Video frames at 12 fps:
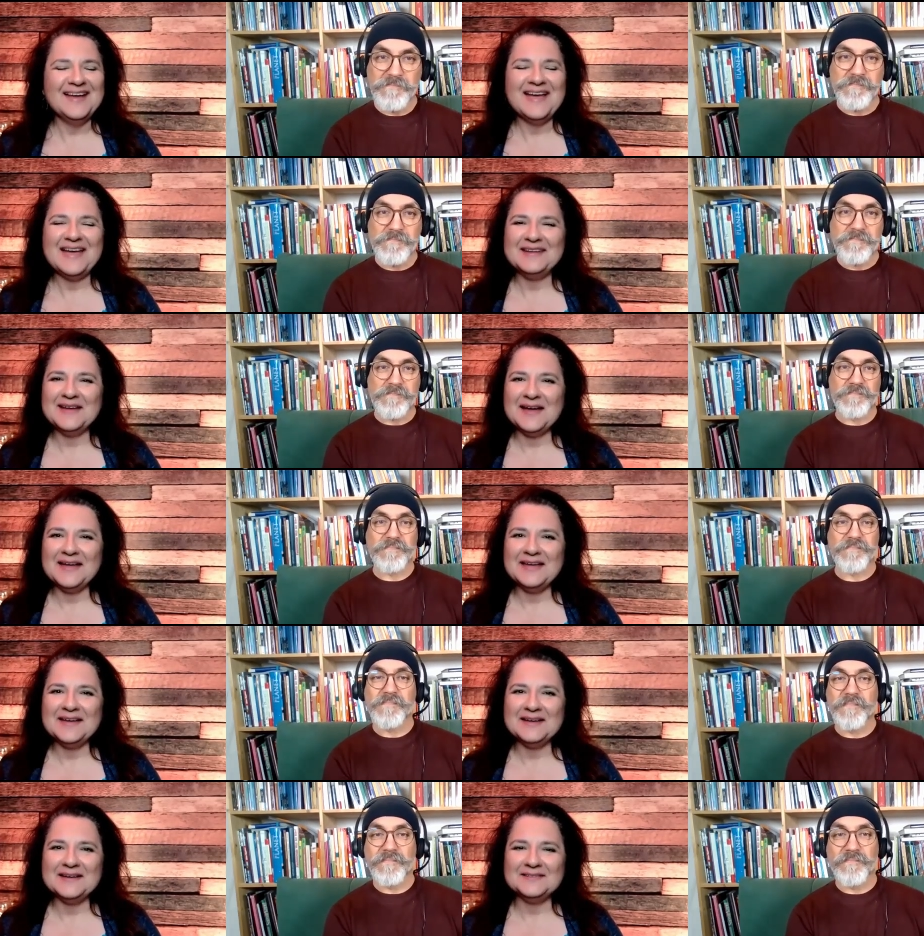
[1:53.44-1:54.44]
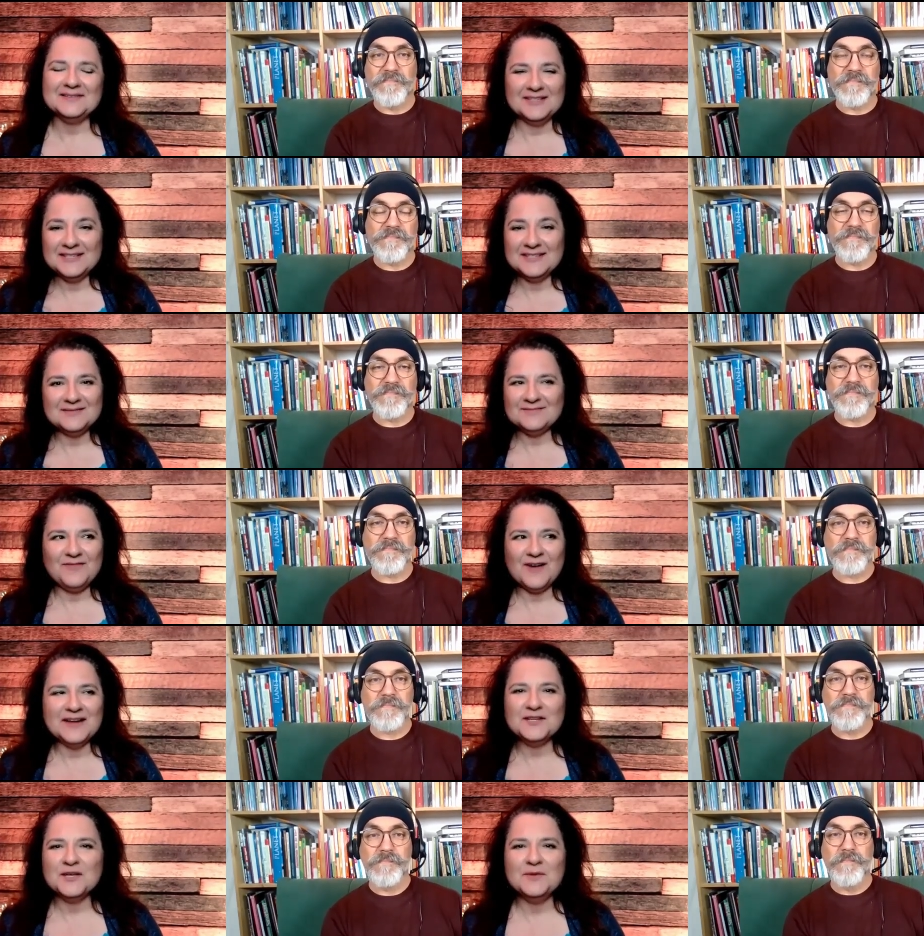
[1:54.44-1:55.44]
Speaker 1: and I uh, didn't find
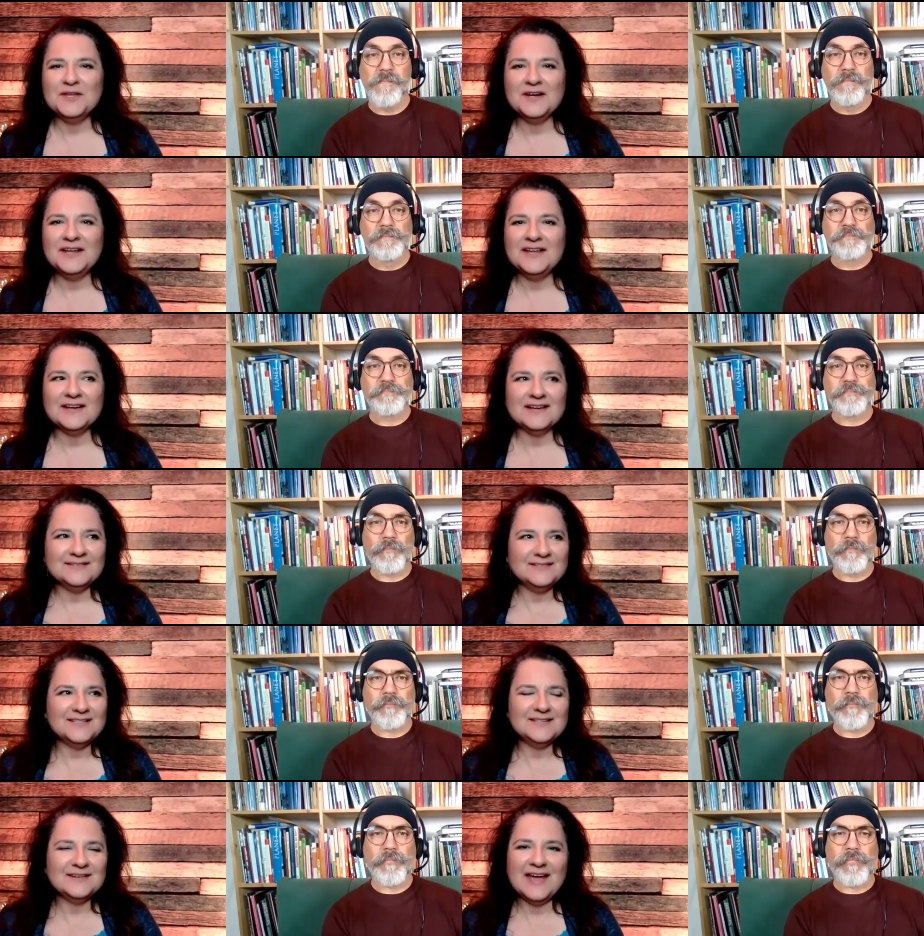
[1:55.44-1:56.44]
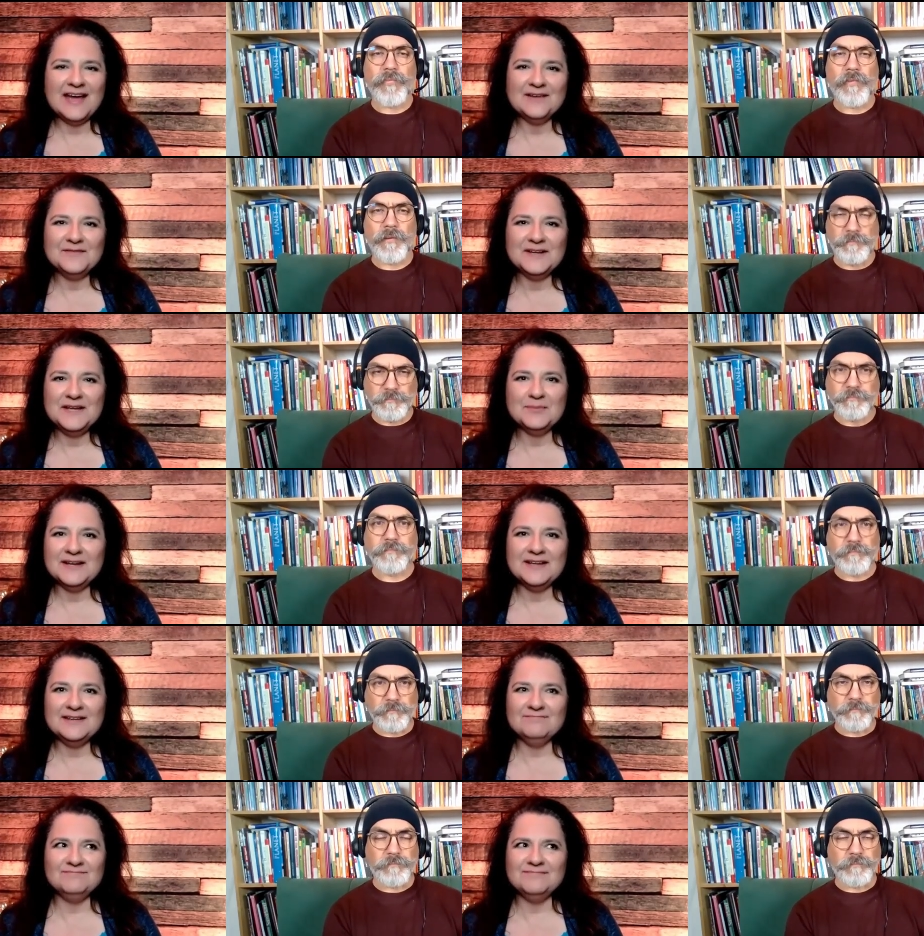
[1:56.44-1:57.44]
community and I didn't have anybody
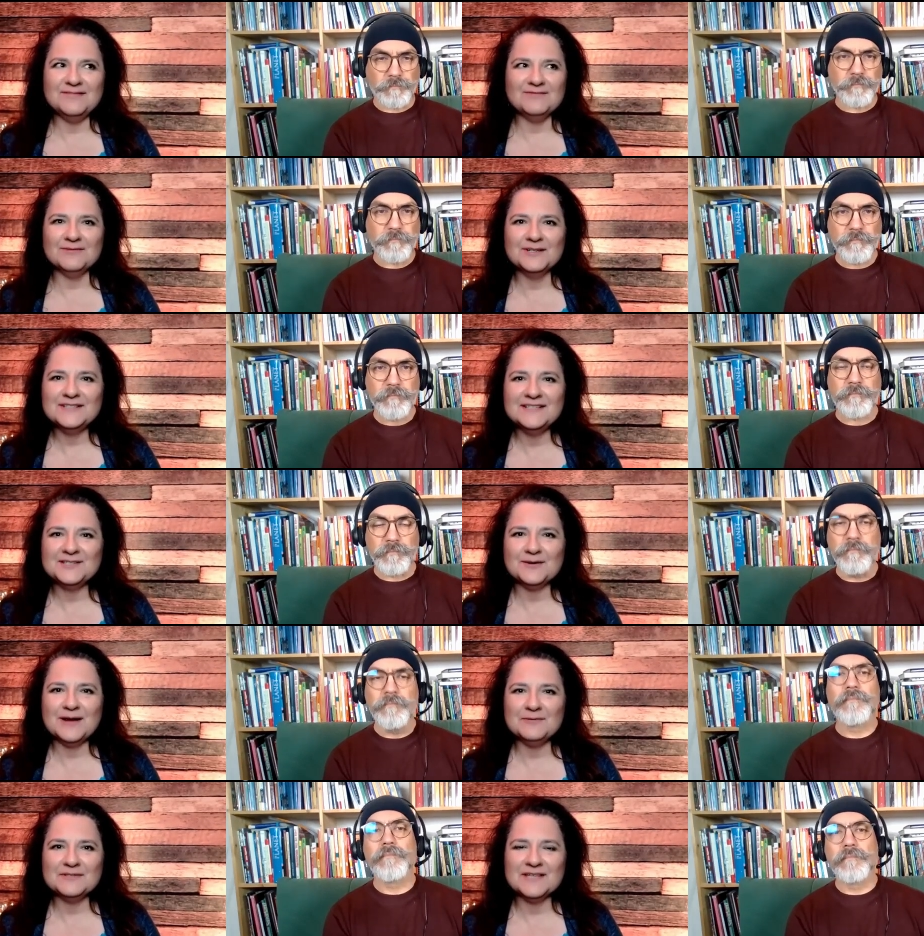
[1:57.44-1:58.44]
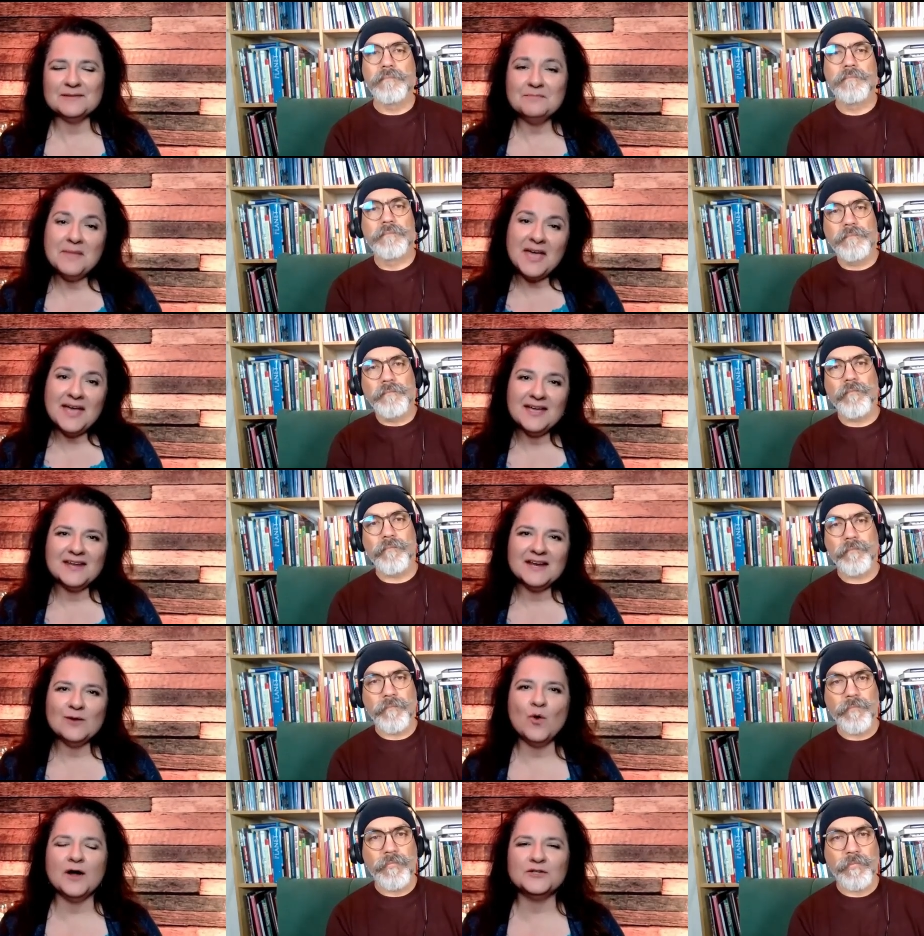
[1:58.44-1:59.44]
really. So I was like, meh. And I
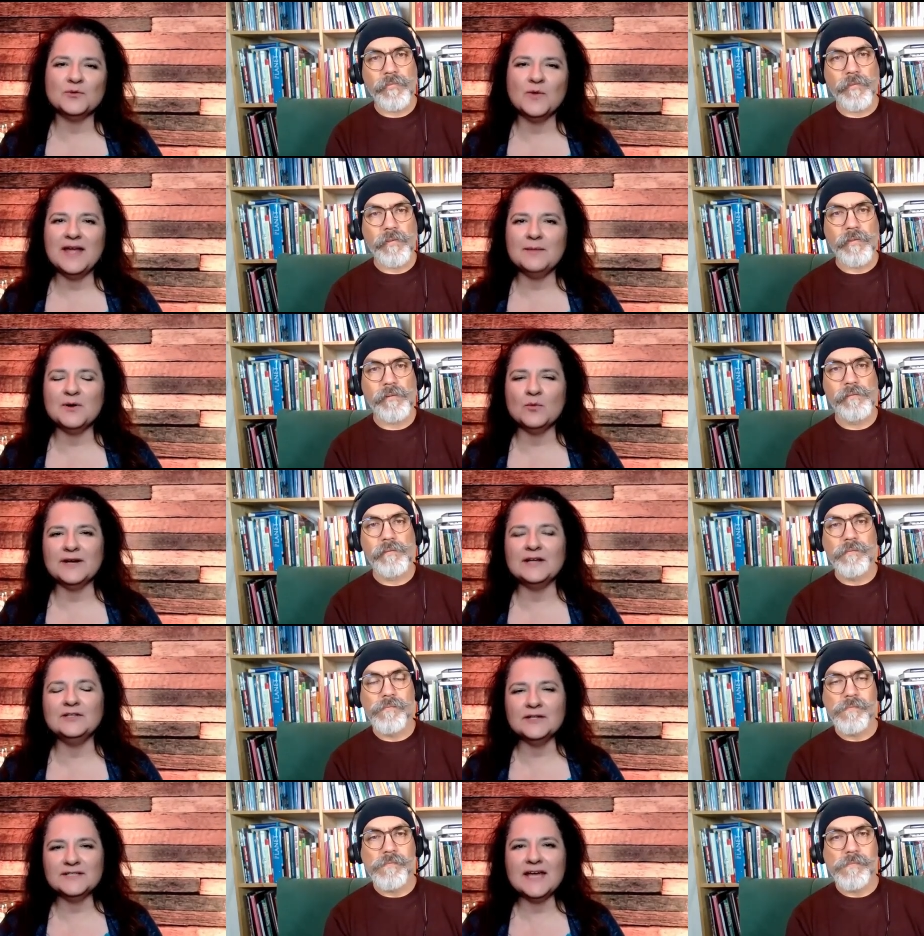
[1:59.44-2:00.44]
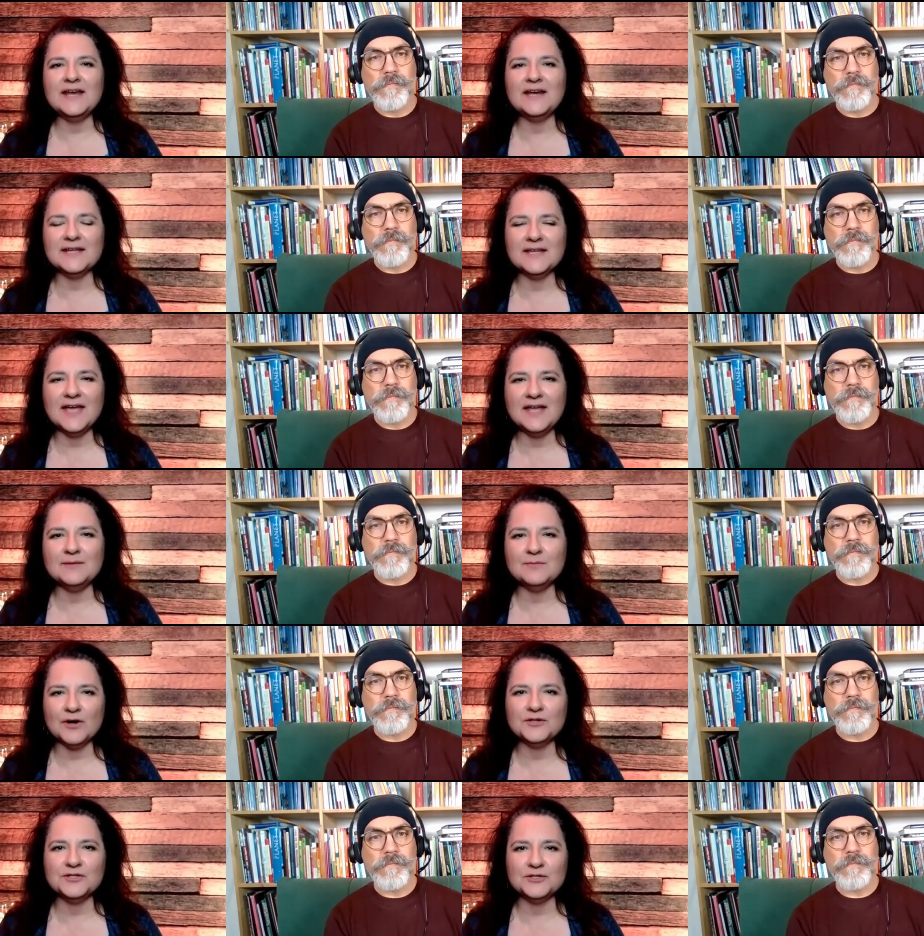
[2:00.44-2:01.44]
walked away. But when I looked at it again in March
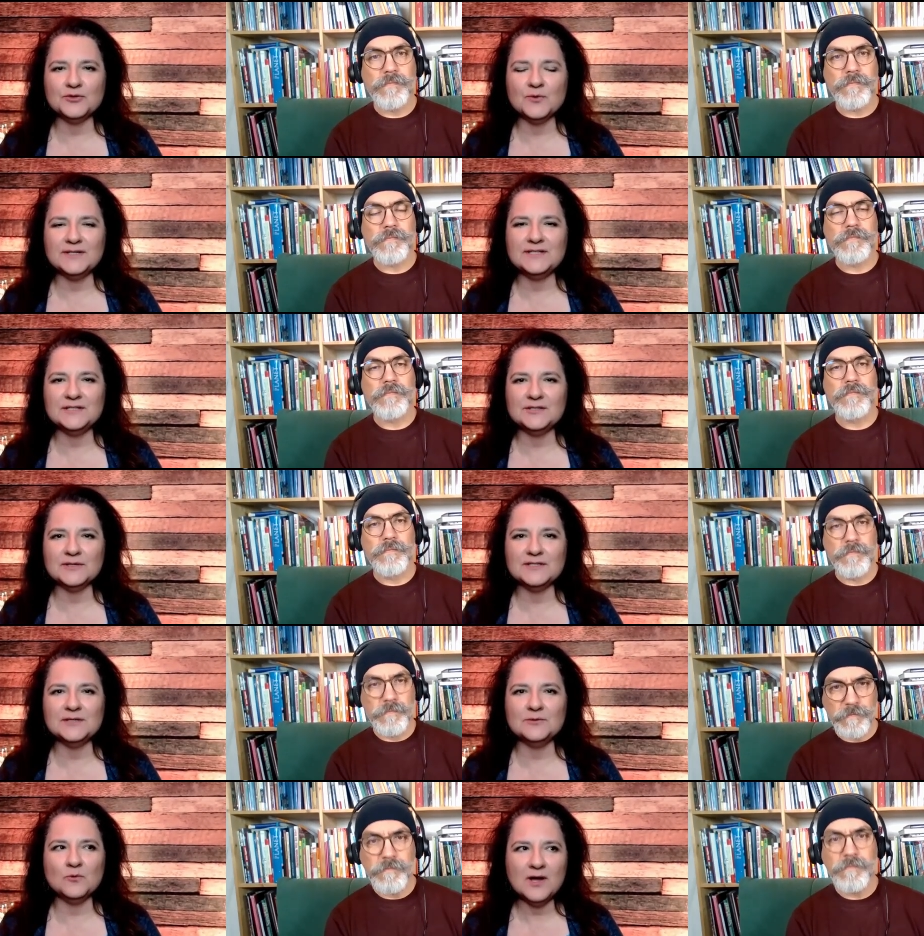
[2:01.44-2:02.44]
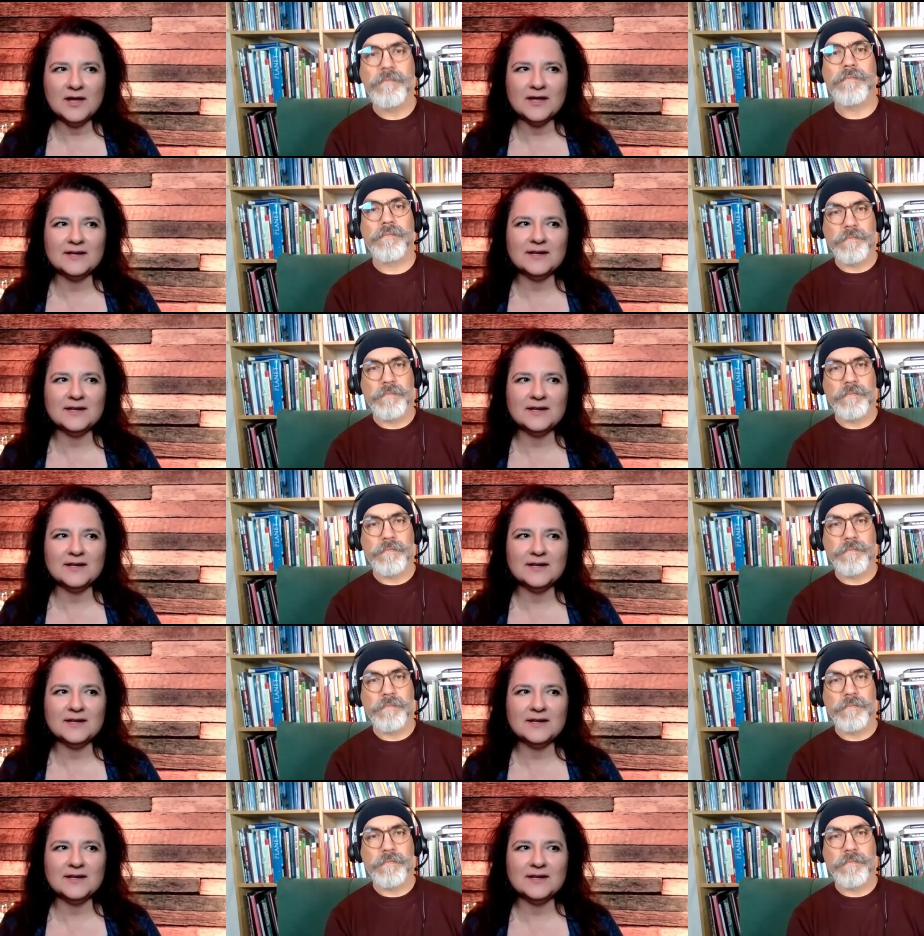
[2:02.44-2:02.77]
of 2021,